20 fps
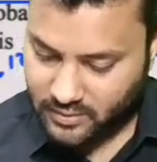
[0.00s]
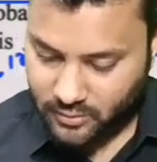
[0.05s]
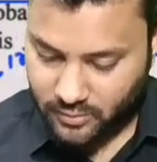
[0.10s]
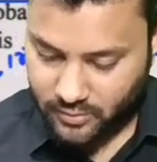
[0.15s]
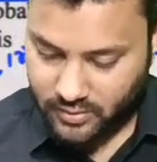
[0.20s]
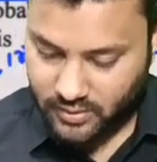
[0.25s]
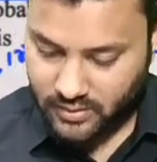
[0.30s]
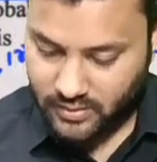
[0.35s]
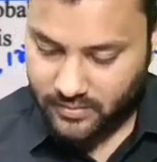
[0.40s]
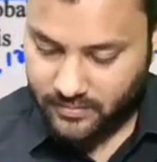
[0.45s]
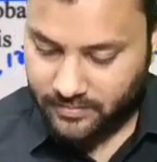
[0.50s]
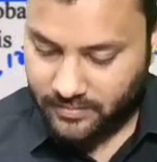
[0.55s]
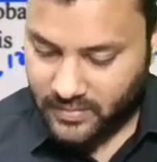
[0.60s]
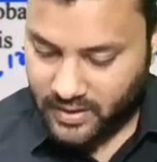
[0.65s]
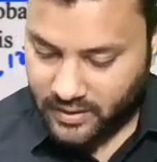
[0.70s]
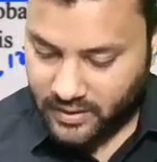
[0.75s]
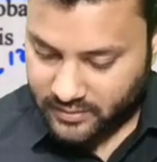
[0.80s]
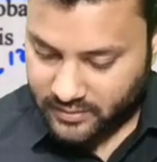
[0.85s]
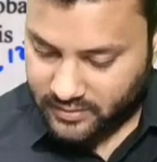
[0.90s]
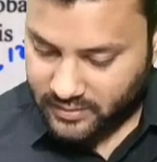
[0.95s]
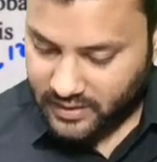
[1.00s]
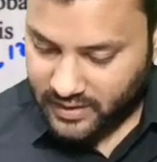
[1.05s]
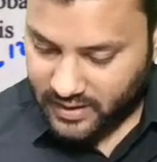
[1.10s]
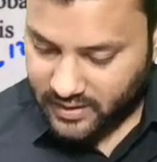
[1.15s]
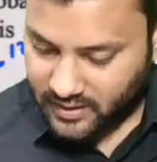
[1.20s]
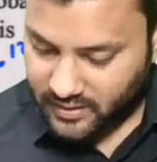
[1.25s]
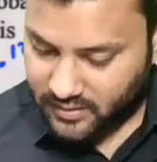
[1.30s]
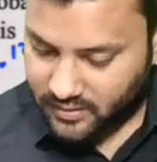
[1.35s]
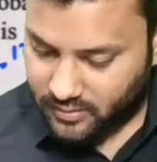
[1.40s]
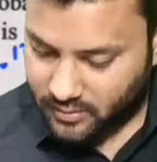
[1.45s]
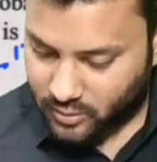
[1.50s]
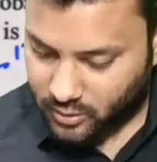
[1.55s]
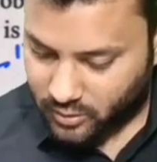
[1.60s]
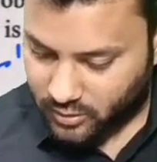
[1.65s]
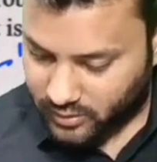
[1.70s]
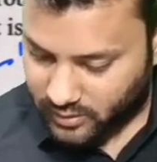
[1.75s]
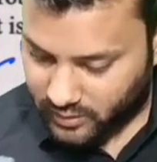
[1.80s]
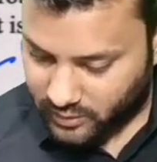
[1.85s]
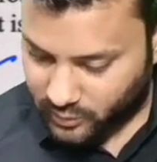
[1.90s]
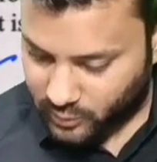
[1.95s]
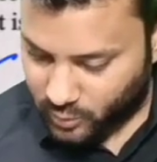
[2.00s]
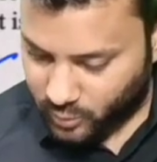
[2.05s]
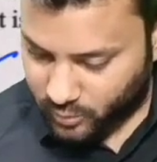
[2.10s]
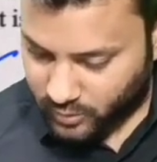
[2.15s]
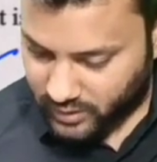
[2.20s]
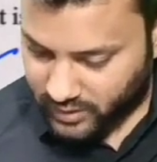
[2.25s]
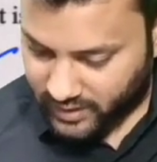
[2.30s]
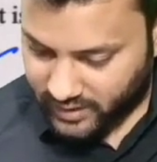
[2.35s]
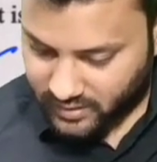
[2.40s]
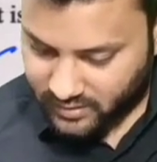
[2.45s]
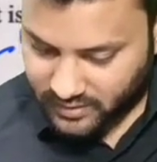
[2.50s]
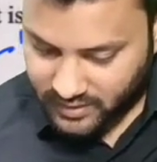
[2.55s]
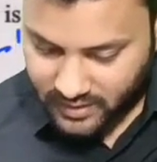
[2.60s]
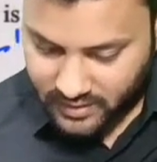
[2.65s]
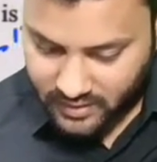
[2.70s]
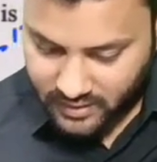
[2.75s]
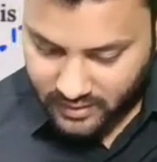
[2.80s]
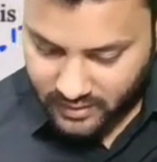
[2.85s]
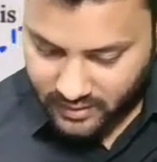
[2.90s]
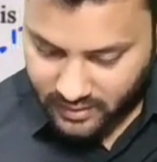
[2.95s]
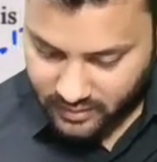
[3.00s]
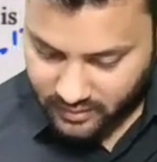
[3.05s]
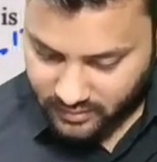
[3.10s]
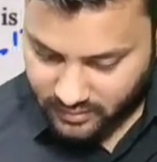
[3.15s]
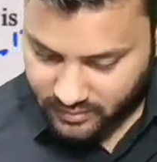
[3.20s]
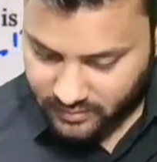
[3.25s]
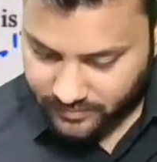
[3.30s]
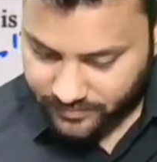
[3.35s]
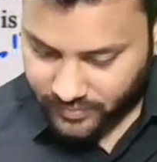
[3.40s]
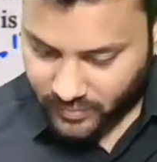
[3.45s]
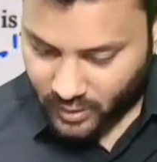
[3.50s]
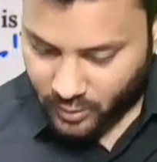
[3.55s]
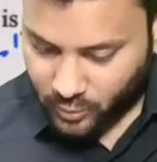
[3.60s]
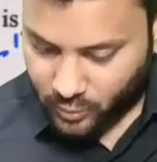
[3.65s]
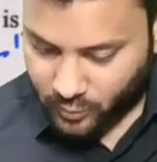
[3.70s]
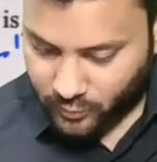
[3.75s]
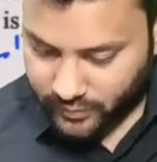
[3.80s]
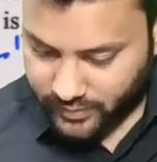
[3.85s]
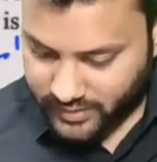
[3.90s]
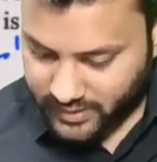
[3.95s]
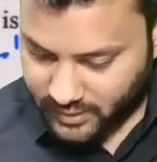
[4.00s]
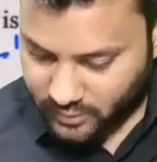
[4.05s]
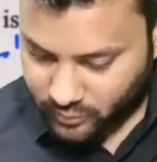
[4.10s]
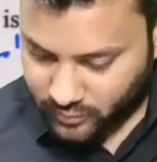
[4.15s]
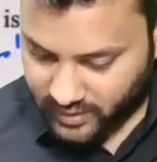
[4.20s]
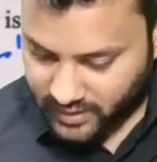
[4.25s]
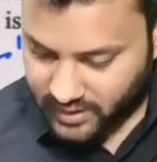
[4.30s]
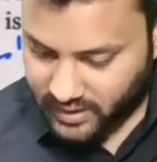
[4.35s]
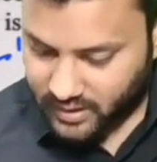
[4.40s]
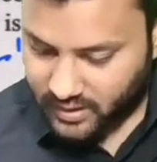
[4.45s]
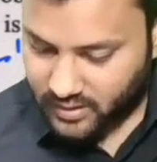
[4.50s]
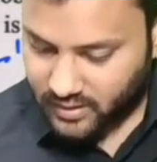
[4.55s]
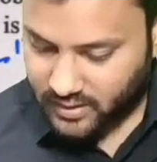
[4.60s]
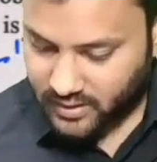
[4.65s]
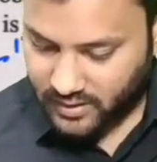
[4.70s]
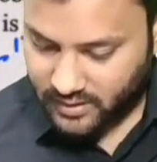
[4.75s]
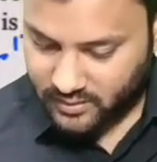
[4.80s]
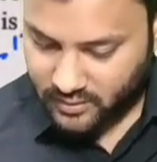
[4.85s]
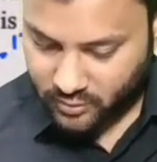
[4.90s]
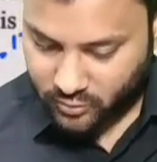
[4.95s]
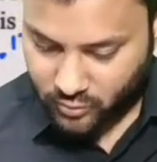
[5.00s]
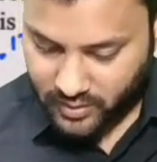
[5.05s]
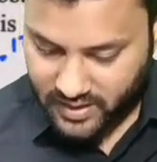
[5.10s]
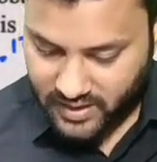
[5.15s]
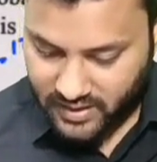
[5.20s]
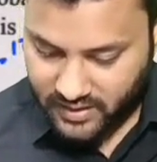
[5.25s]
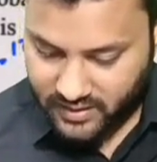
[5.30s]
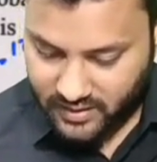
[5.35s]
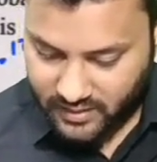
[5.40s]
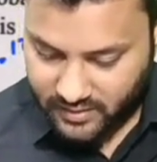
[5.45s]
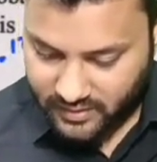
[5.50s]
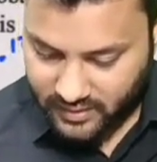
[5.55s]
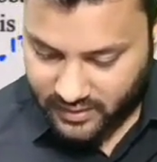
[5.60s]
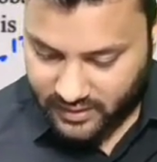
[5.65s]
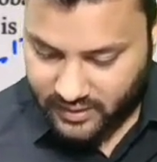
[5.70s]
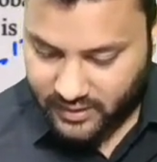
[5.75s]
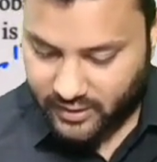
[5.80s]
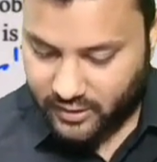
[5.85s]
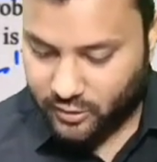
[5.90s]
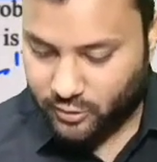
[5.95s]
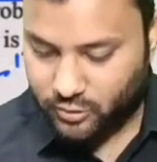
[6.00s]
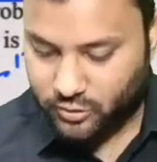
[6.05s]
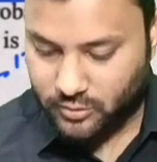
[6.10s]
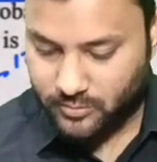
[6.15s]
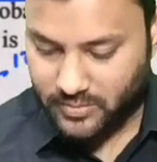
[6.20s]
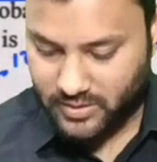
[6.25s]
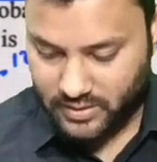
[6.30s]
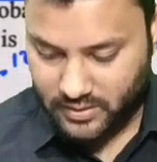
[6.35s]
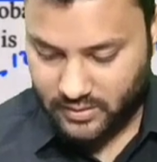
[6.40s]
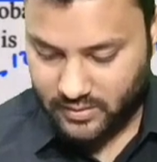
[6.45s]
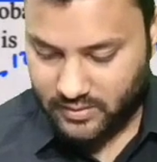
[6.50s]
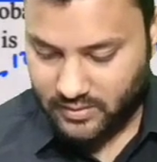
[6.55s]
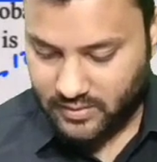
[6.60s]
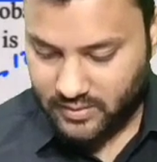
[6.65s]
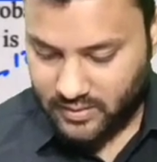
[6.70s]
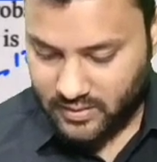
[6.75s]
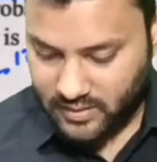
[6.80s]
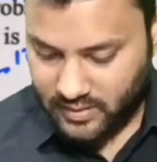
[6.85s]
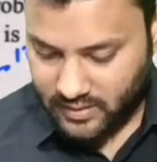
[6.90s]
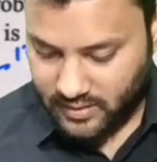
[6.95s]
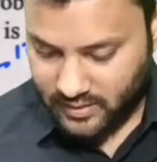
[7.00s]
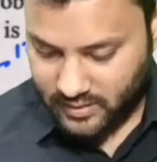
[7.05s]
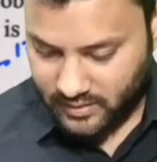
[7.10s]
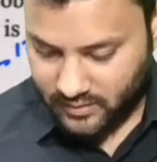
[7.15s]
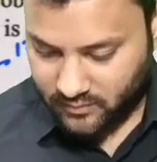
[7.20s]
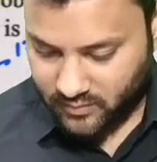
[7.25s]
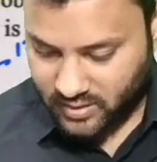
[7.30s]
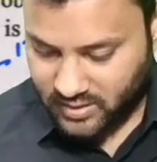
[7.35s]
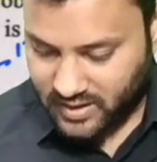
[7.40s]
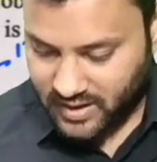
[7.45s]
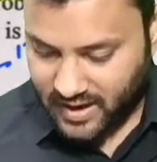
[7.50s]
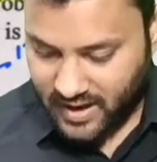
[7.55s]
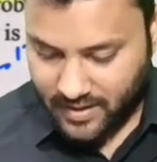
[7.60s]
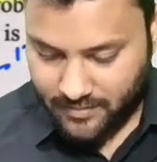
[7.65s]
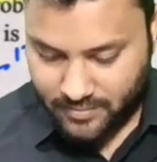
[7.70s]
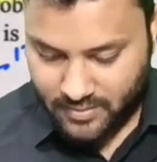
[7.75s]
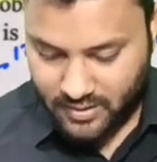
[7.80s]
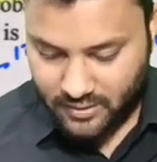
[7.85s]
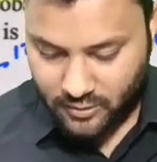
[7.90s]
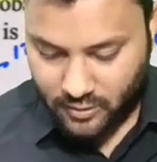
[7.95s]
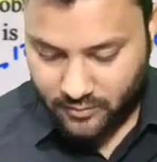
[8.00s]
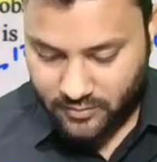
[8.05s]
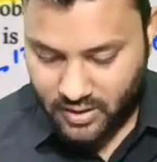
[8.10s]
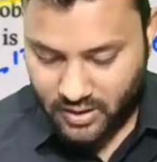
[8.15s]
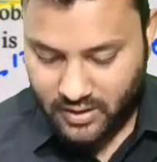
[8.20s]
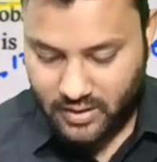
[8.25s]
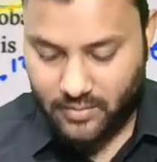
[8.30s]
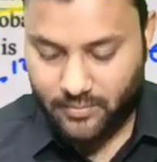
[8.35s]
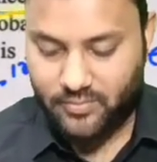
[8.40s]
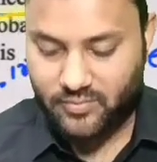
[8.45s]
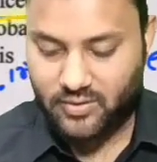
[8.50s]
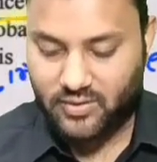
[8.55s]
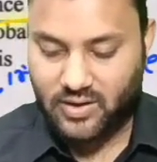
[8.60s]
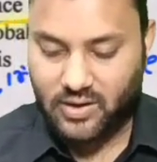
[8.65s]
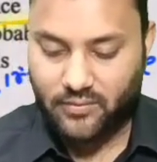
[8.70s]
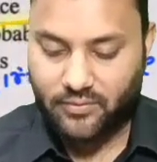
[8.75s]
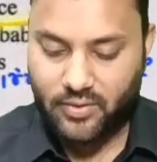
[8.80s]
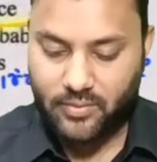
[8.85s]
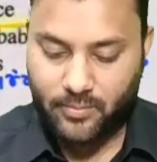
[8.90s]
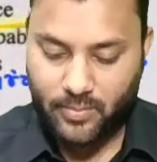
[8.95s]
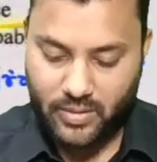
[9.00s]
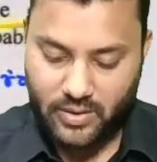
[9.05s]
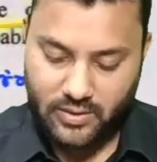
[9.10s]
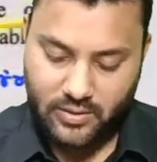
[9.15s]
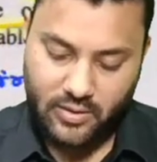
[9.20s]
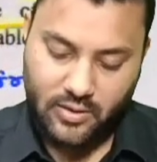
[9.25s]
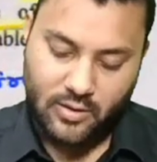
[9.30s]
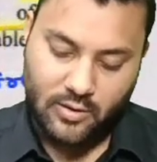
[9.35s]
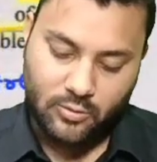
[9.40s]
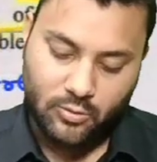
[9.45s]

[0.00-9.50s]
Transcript: Okay, there is localized tenderness over the swelling and the swelling is irreducible and with the absence of the cuff impulse.